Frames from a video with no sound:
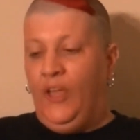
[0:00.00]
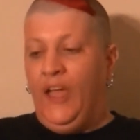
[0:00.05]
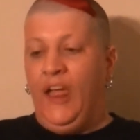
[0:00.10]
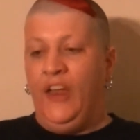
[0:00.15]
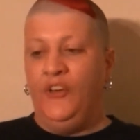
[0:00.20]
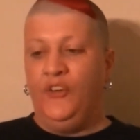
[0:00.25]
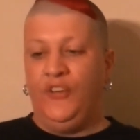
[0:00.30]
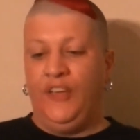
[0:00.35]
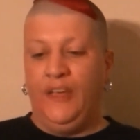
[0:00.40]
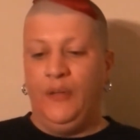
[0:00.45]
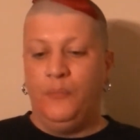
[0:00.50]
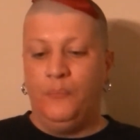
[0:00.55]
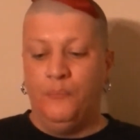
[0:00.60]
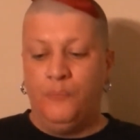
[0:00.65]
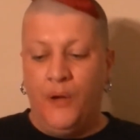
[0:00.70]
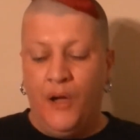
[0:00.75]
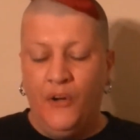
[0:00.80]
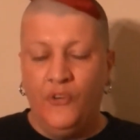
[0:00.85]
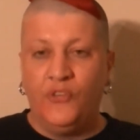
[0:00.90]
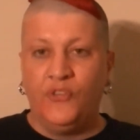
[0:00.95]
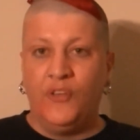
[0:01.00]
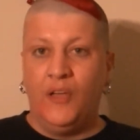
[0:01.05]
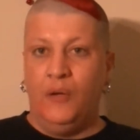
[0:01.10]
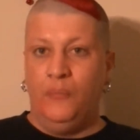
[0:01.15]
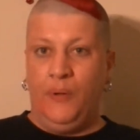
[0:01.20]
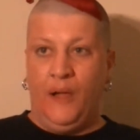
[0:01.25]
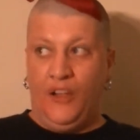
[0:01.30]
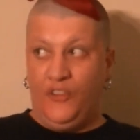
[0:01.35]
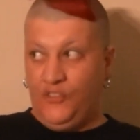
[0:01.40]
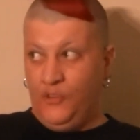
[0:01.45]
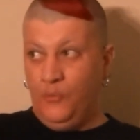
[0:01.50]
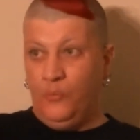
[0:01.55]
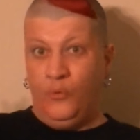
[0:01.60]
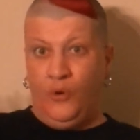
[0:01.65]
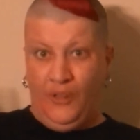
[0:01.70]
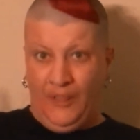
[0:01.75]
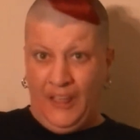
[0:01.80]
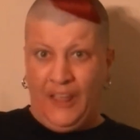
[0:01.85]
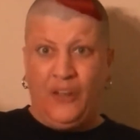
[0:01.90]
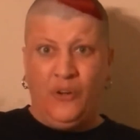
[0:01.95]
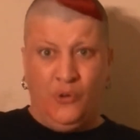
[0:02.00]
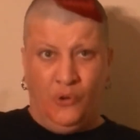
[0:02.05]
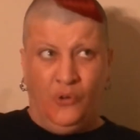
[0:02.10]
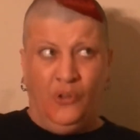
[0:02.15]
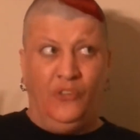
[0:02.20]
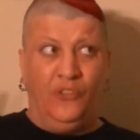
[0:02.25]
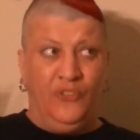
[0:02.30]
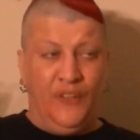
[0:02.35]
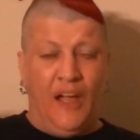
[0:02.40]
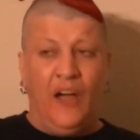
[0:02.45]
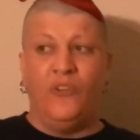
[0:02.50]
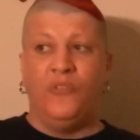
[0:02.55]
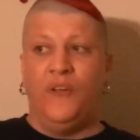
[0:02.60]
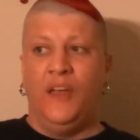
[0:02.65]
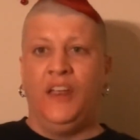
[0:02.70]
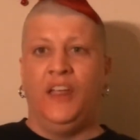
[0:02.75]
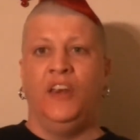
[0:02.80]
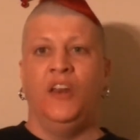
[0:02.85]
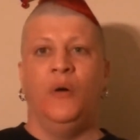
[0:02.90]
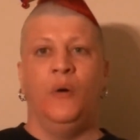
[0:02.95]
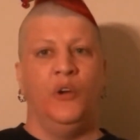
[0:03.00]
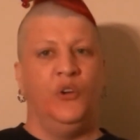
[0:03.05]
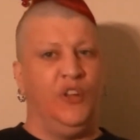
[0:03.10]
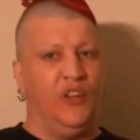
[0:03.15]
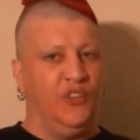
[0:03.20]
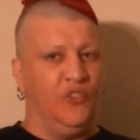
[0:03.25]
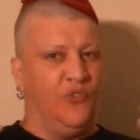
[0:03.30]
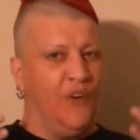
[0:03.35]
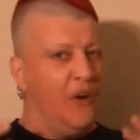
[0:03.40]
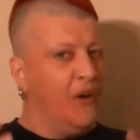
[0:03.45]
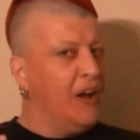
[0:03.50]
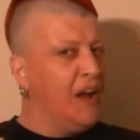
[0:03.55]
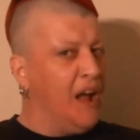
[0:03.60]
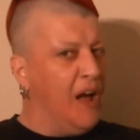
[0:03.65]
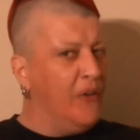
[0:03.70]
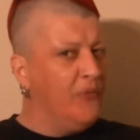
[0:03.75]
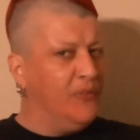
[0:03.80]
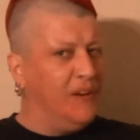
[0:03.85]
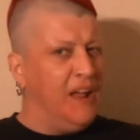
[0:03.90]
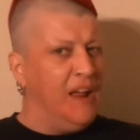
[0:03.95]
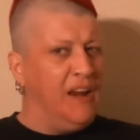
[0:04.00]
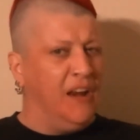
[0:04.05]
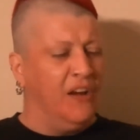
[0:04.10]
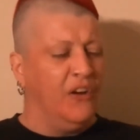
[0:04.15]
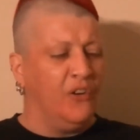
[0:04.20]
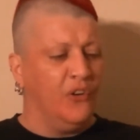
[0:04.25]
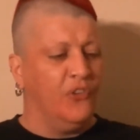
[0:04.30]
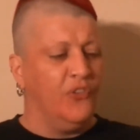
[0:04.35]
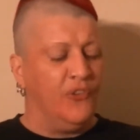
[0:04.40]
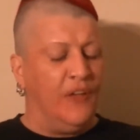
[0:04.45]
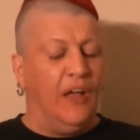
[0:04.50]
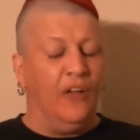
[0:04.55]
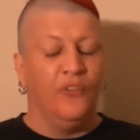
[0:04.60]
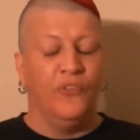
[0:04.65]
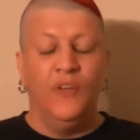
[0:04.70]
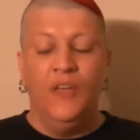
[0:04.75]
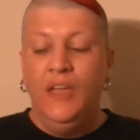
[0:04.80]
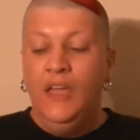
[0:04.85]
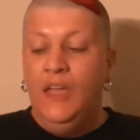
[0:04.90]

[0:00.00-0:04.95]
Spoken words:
and she posts about some really cool stuff, and you know what, she's very confident in herself.